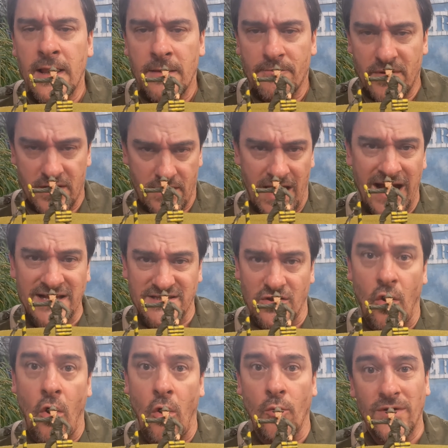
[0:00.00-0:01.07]
but as
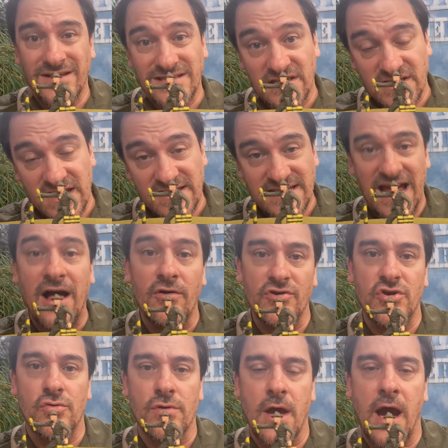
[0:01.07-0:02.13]
always, as I tell
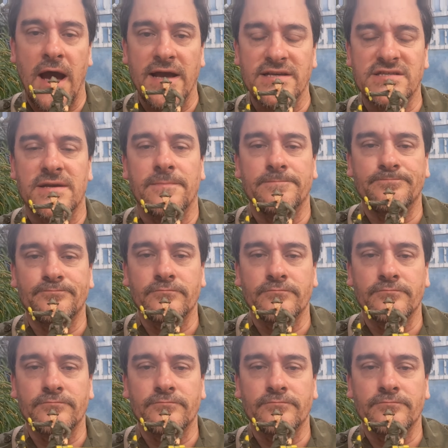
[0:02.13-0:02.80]
you guys,